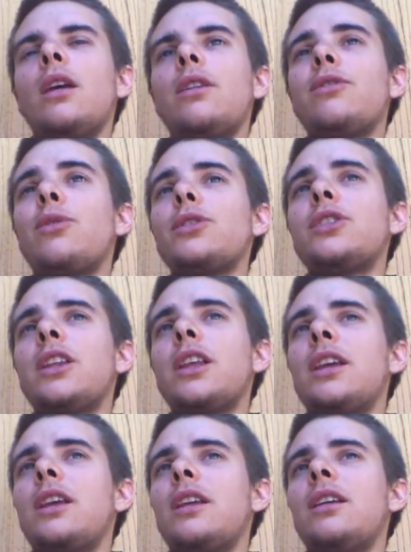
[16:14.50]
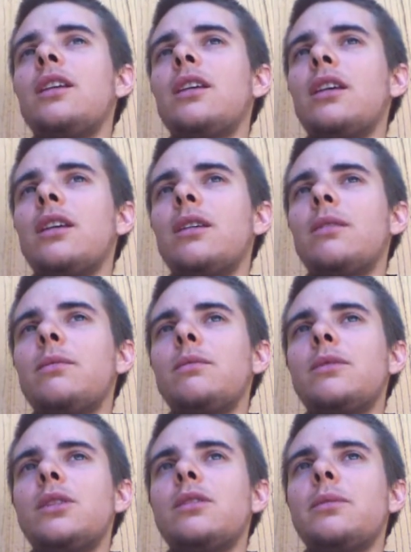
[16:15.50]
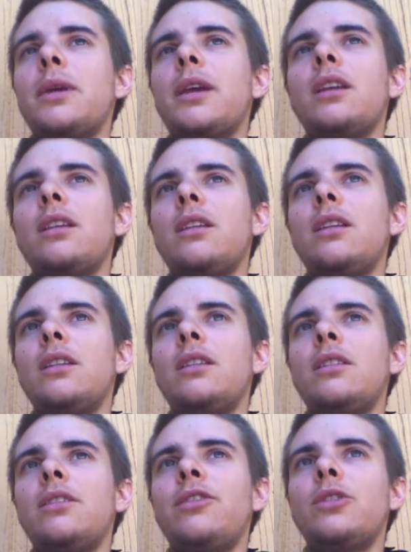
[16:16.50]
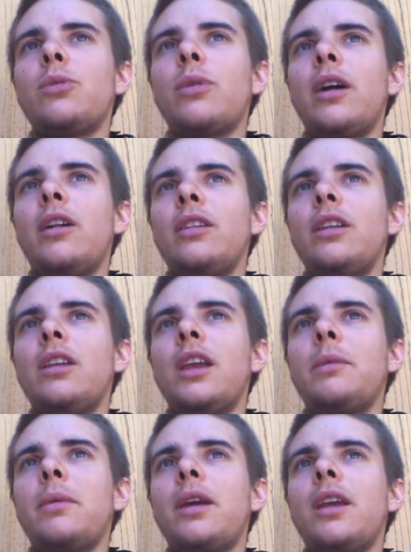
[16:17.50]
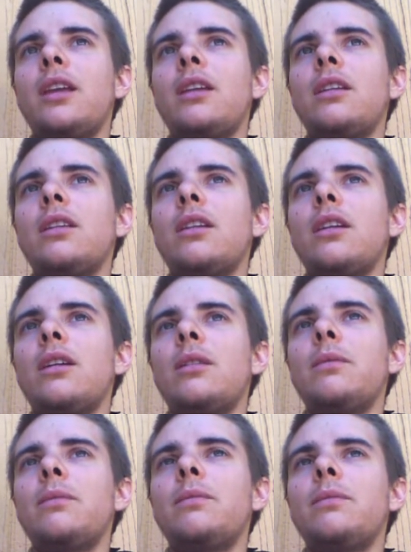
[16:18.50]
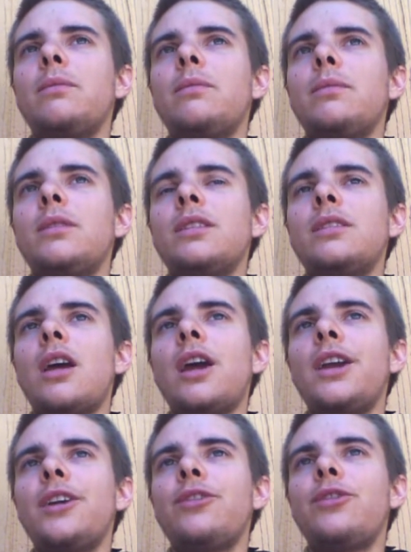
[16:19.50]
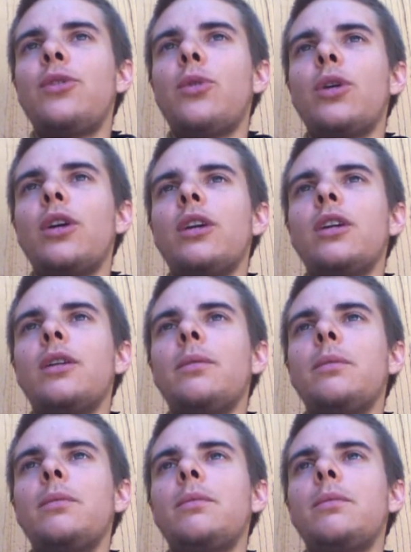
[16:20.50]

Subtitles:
unfortunately, due to my individuality and my desire for